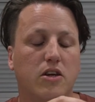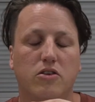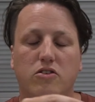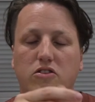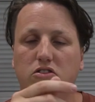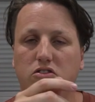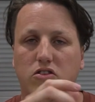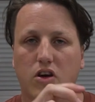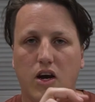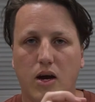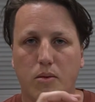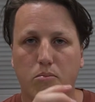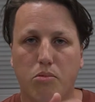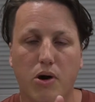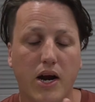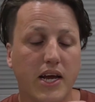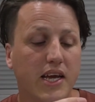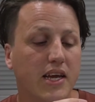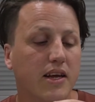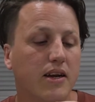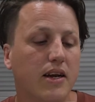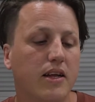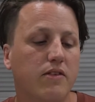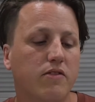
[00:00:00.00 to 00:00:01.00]
desired
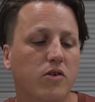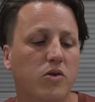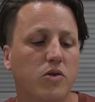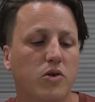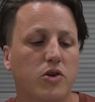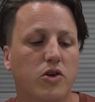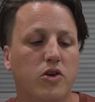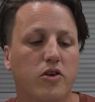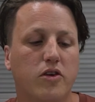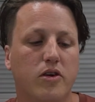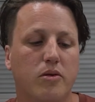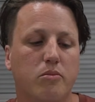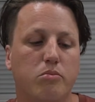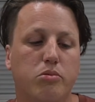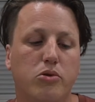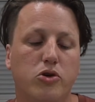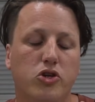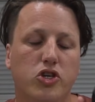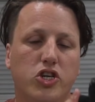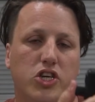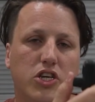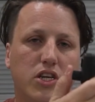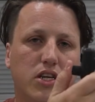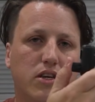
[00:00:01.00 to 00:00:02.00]
braking level. You can
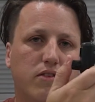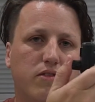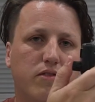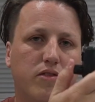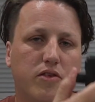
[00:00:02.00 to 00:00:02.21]
push it in